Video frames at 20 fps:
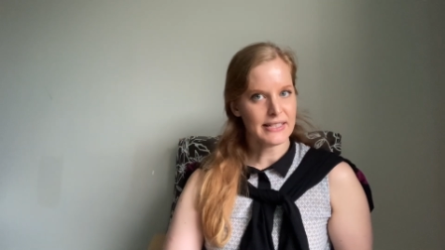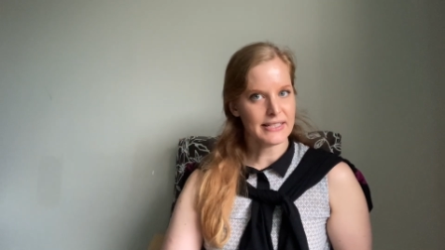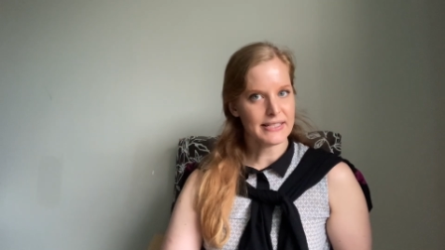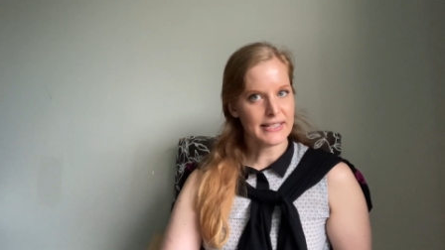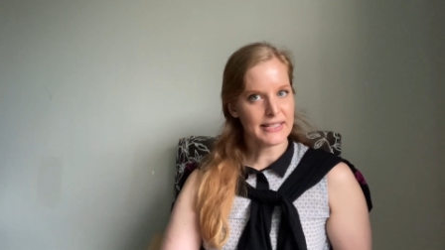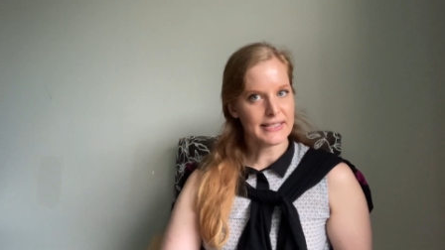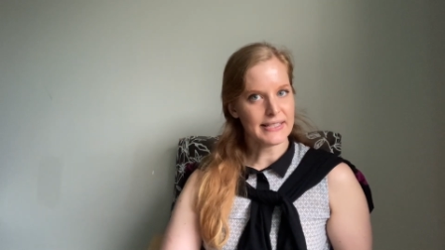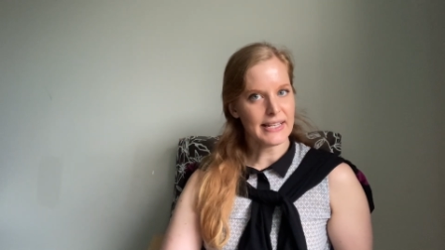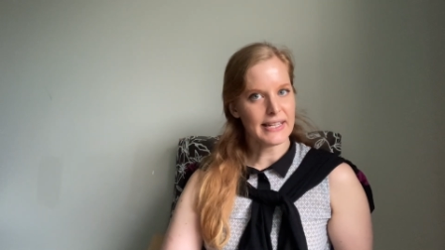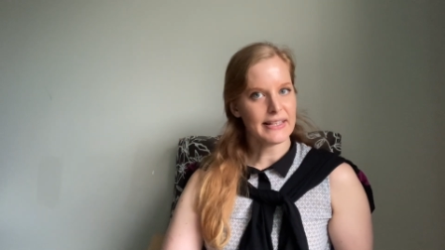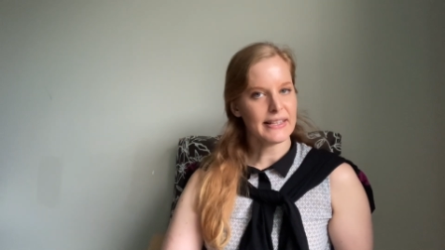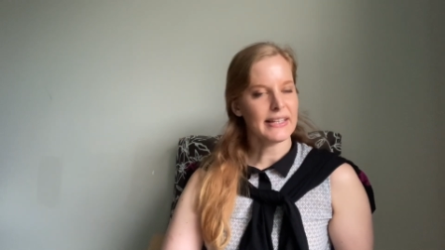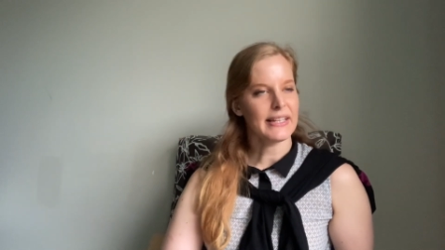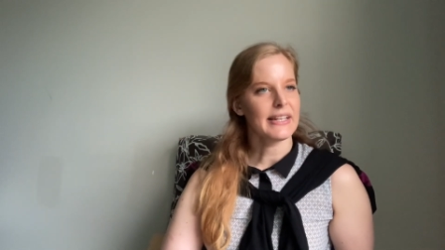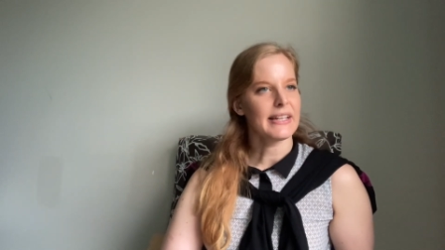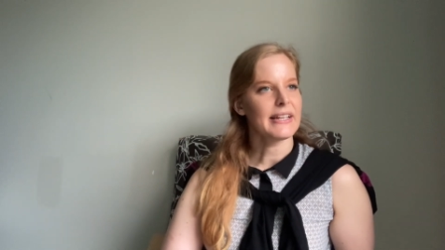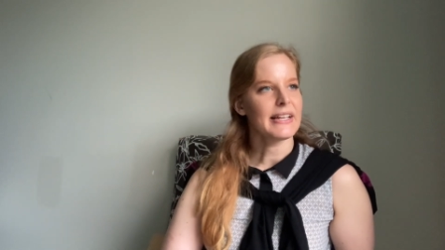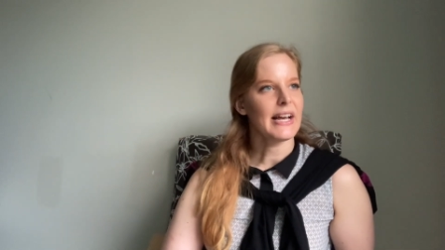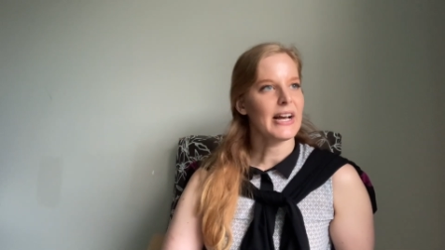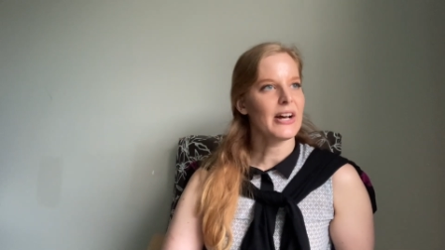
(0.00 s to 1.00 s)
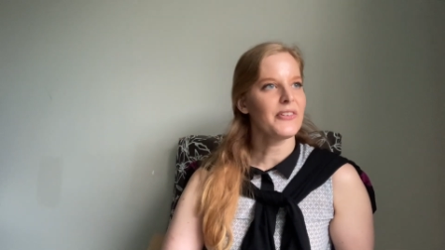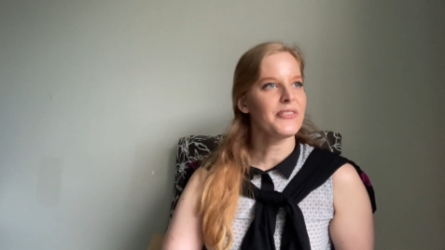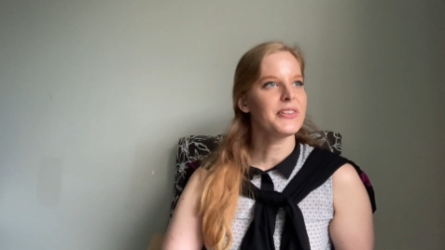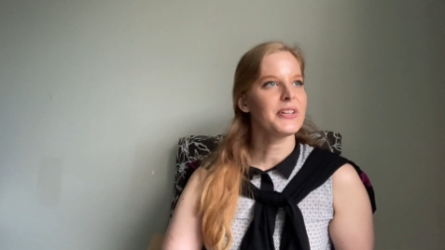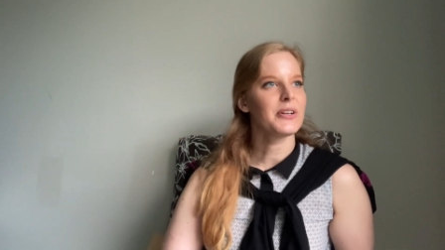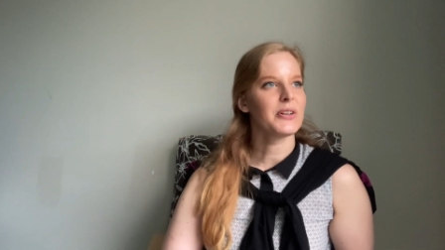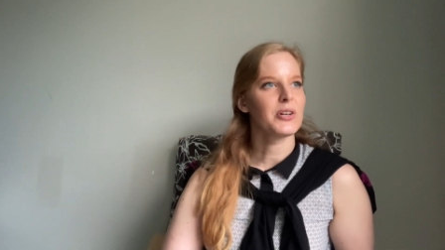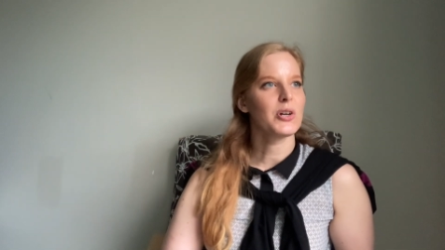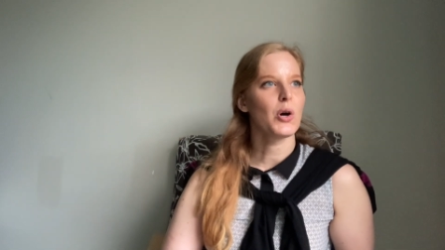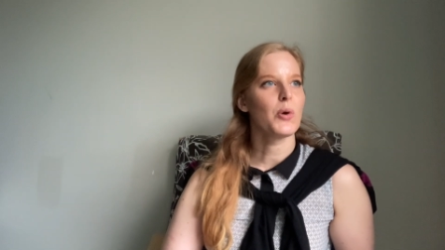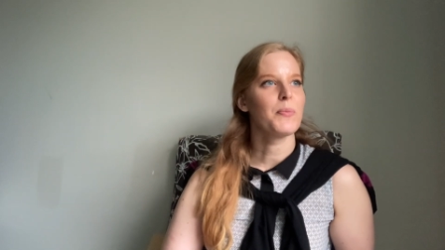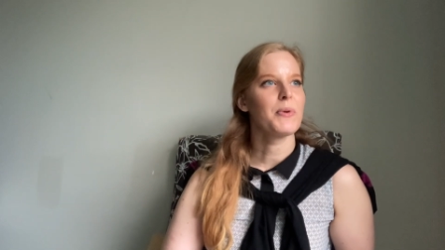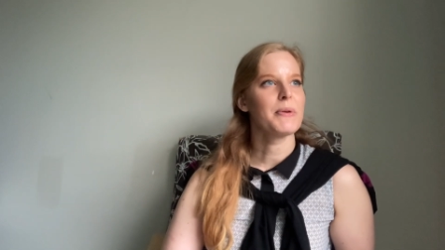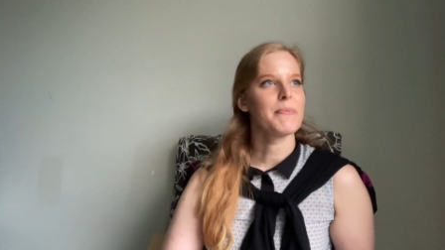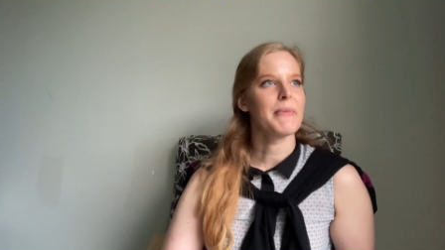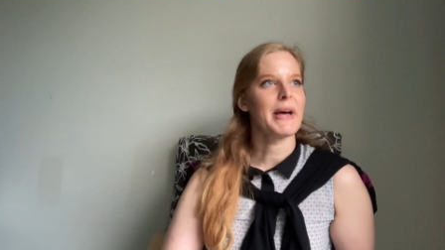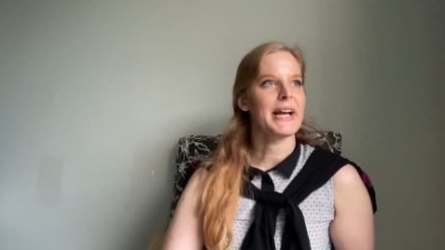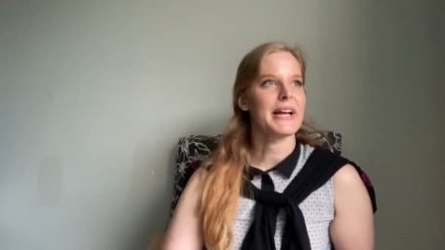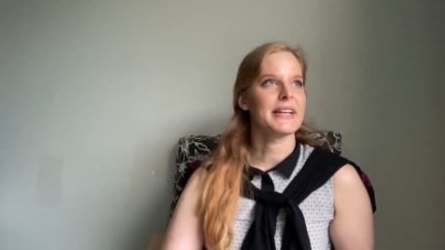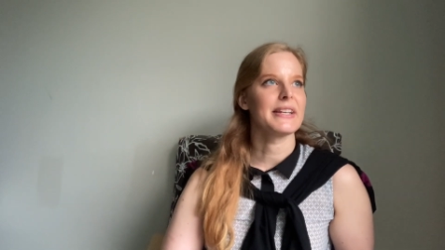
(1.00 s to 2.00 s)
it's a slightly healthier
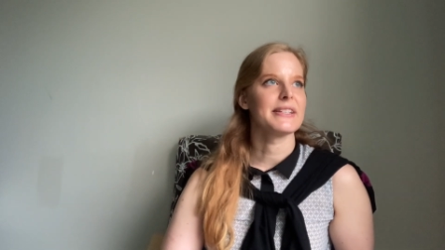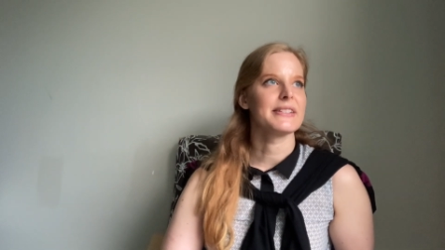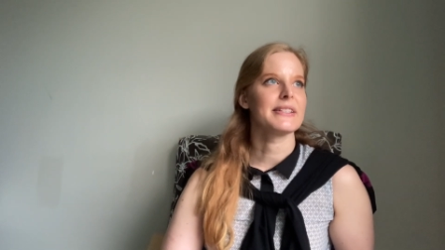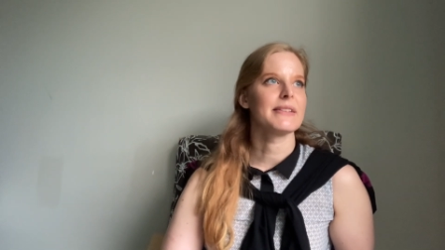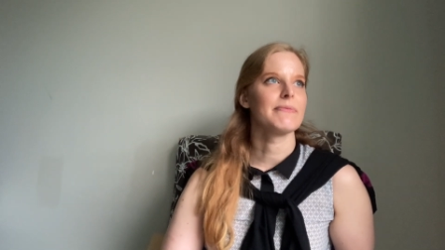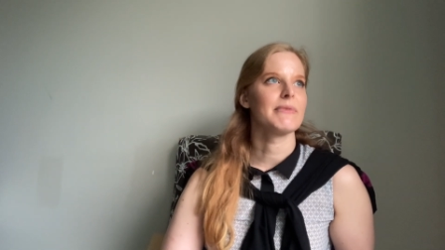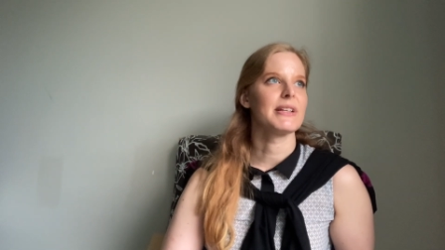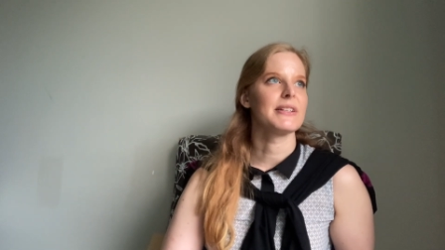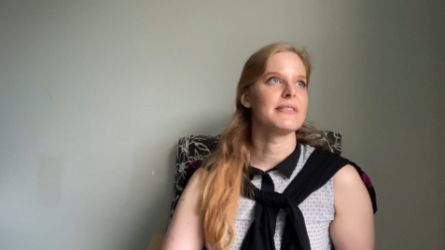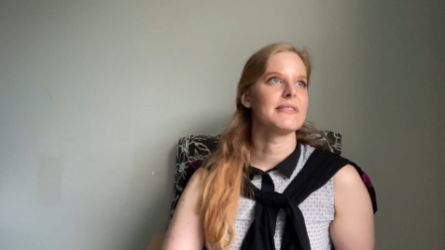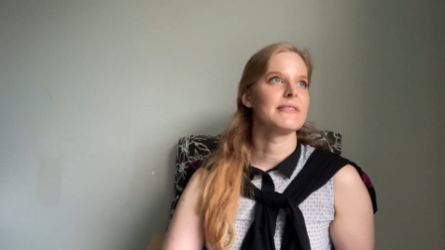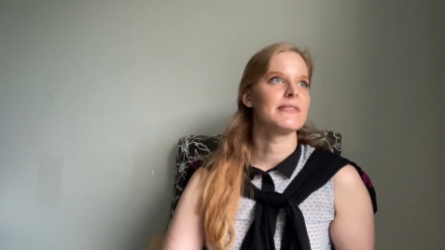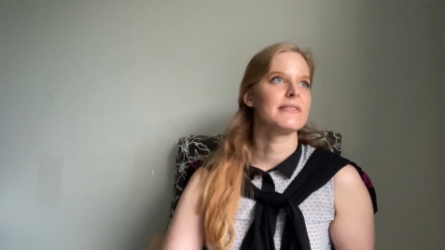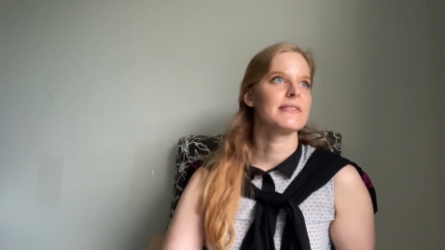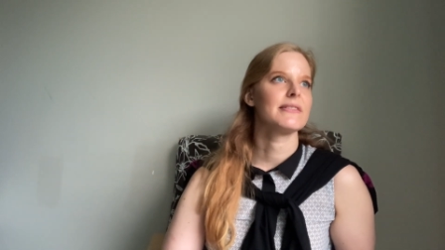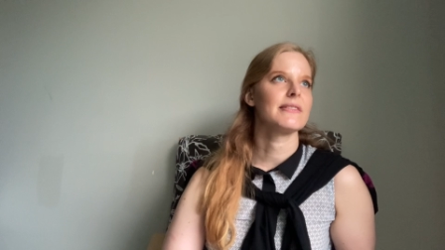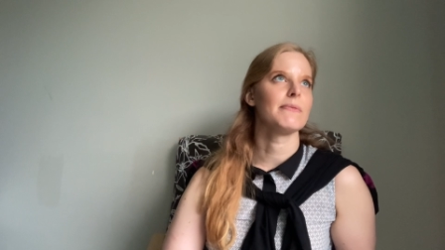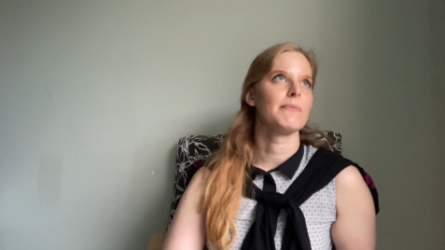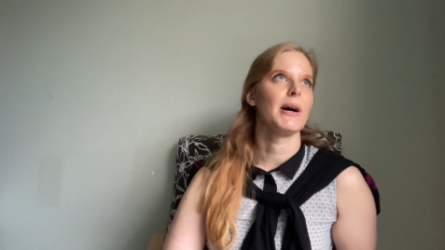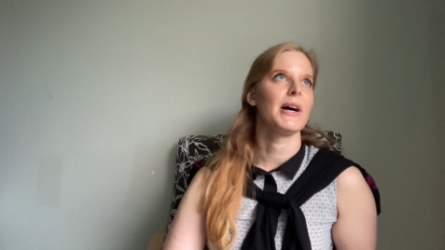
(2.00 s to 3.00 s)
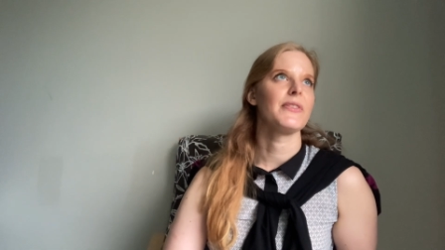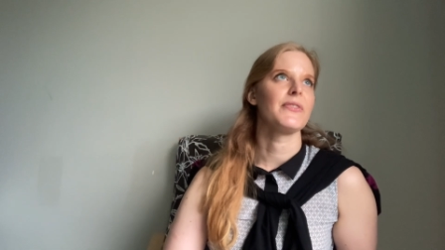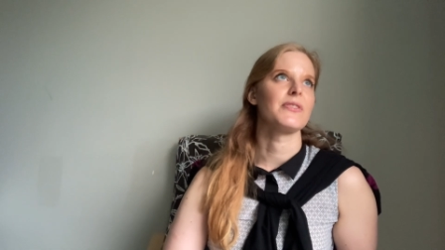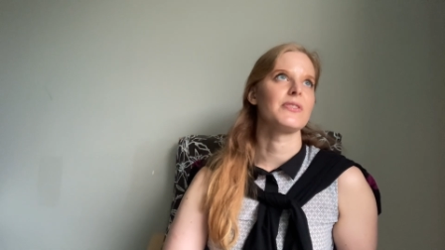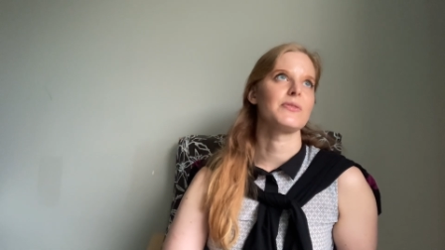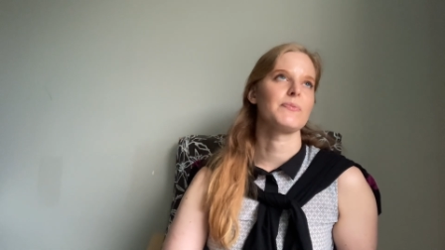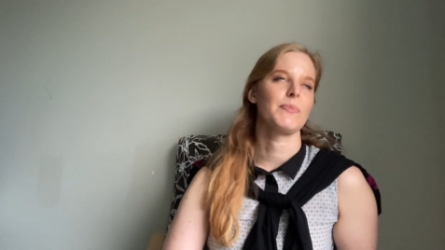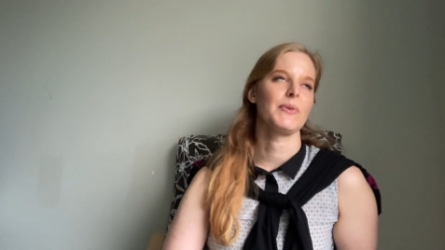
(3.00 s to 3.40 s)
coping mechanism than some others,